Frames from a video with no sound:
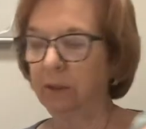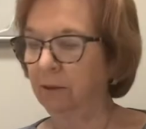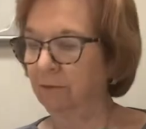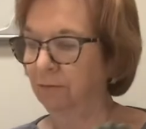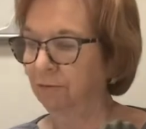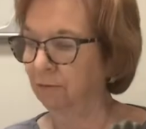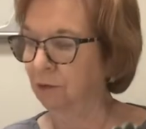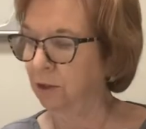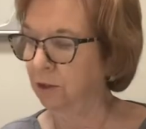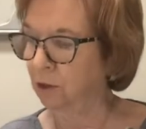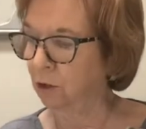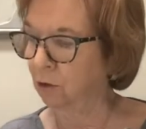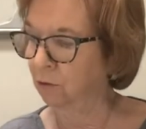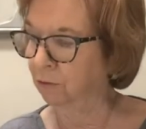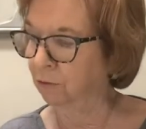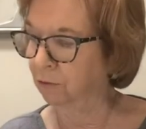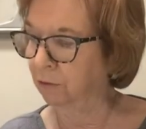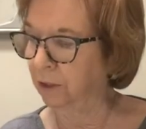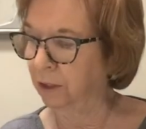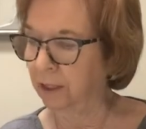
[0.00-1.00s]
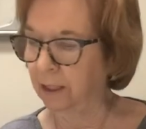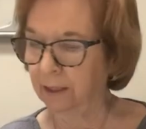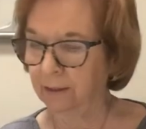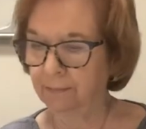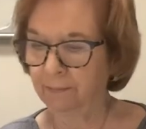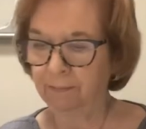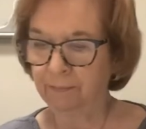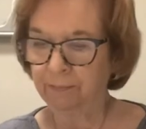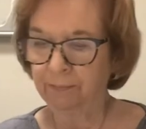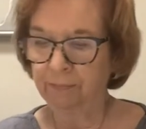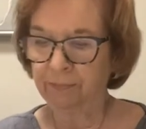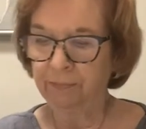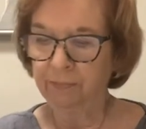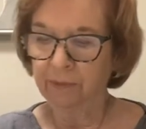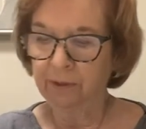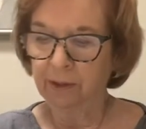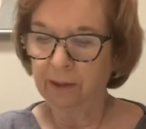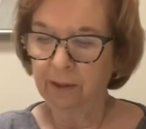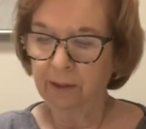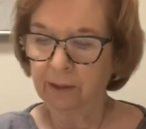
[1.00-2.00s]
the front over again.
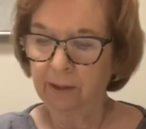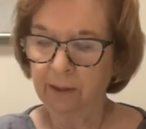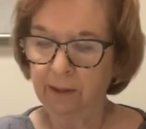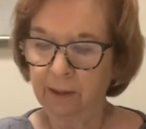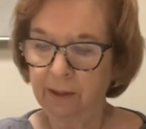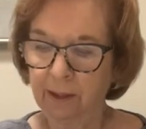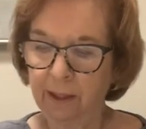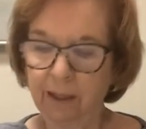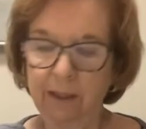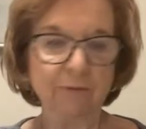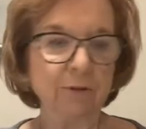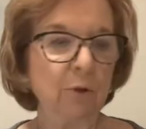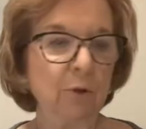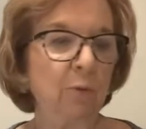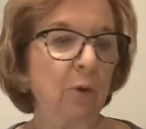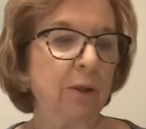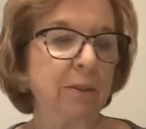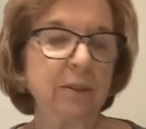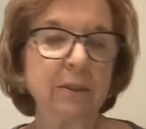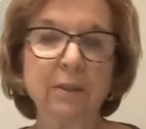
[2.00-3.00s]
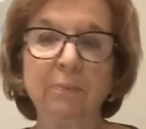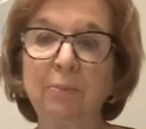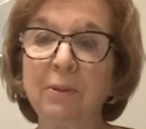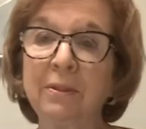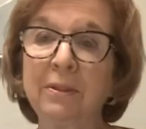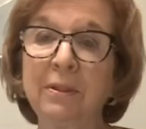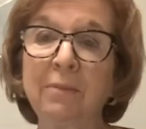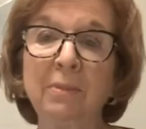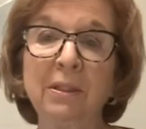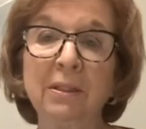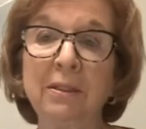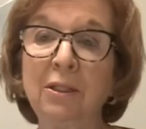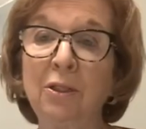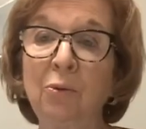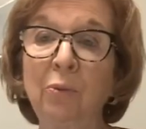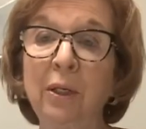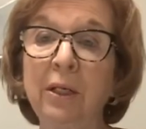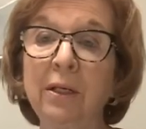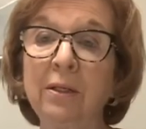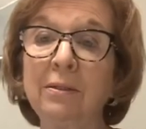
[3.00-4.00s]
And if you wanted to put some into your
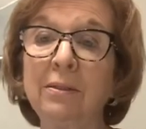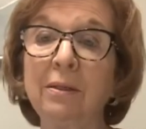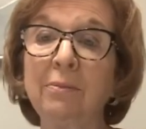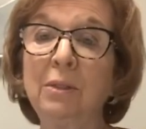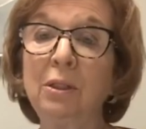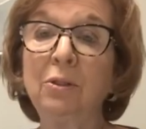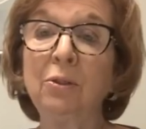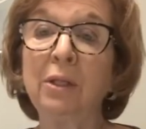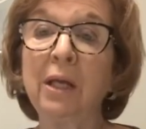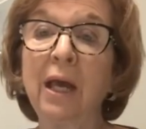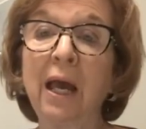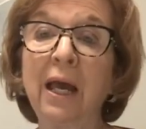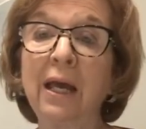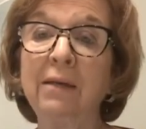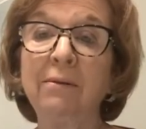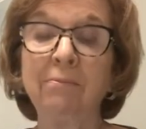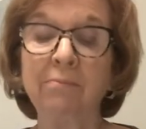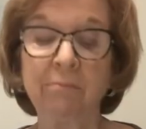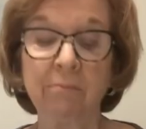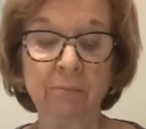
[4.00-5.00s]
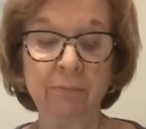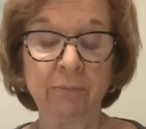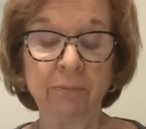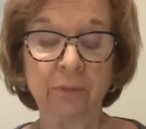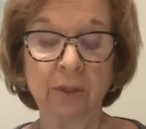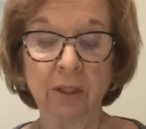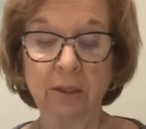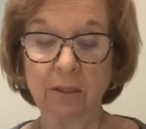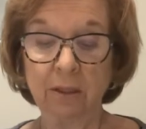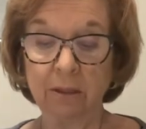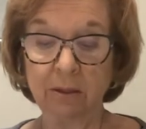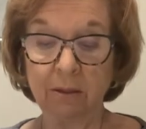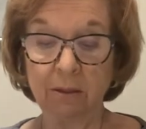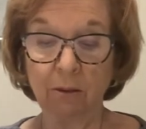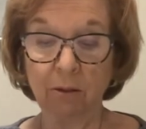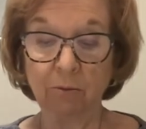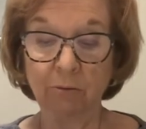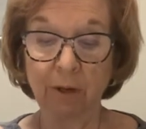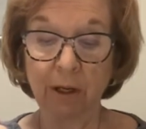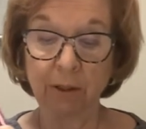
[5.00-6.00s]
wings, I mean, you can. If there's
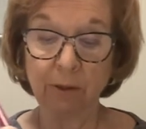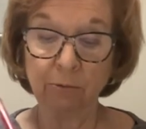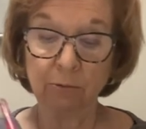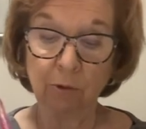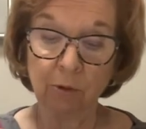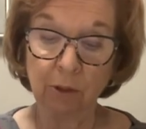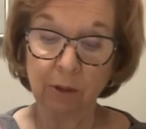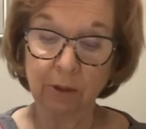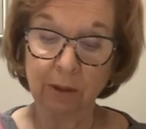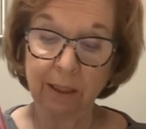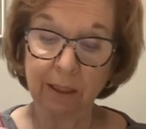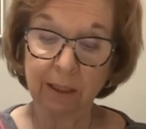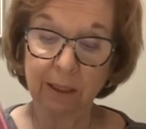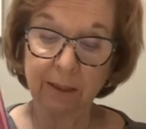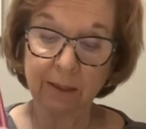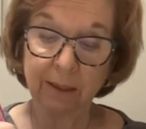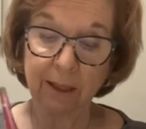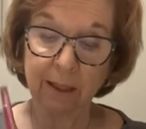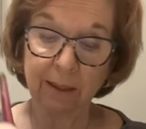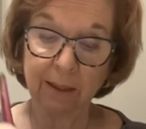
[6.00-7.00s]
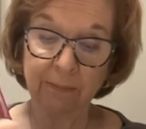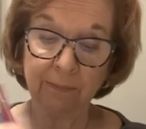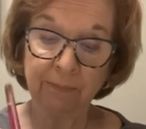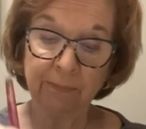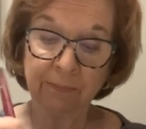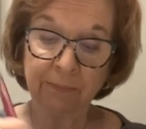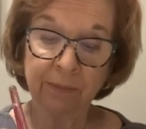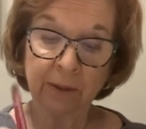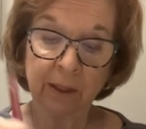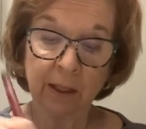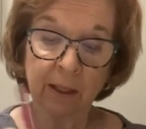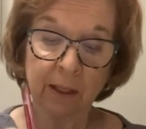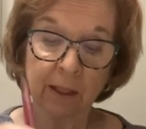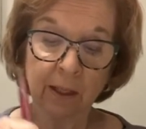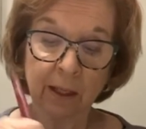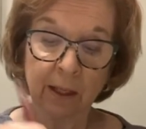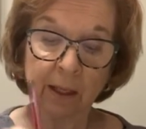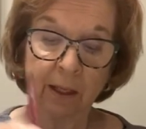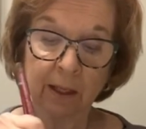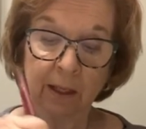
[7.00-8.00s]
no right or wrong, like I said,
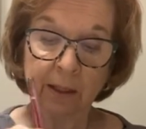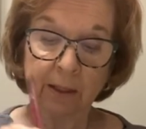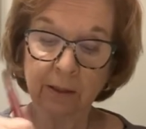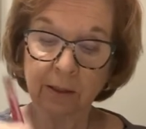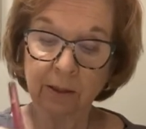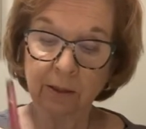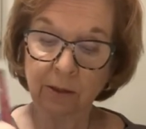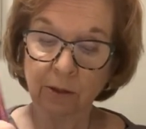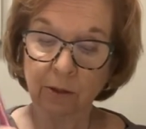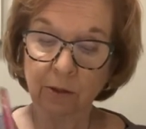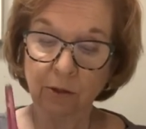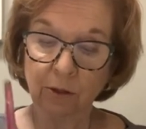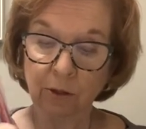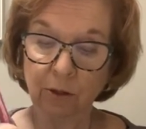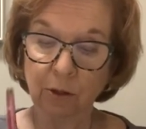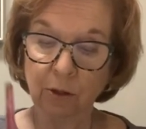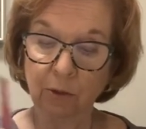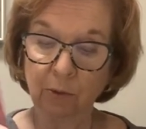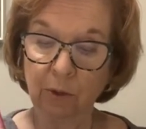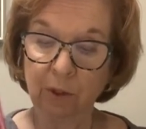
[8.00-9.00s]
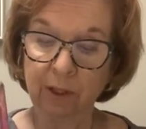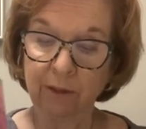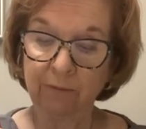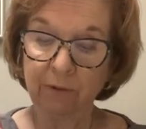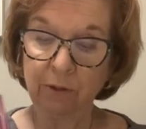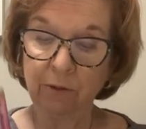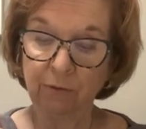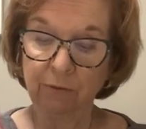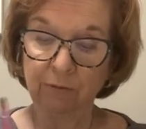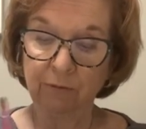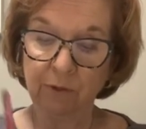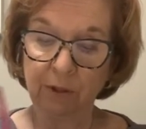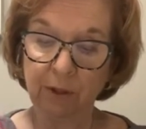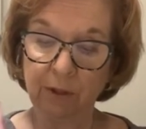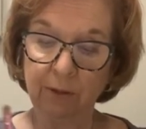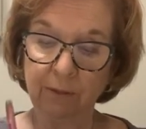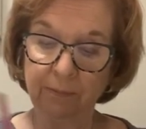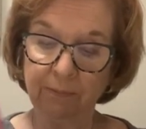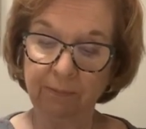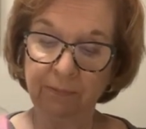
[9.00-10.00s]
and you just do whatever you feel.